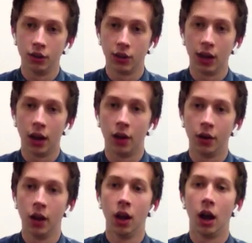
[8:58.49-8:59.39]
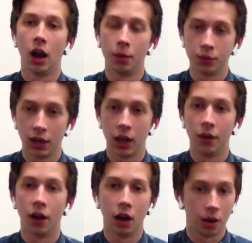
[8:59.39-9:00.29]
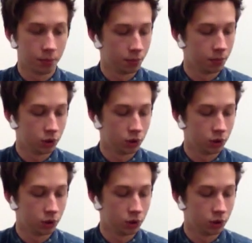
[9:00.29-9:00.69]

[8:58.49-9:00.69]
down, up, down, up.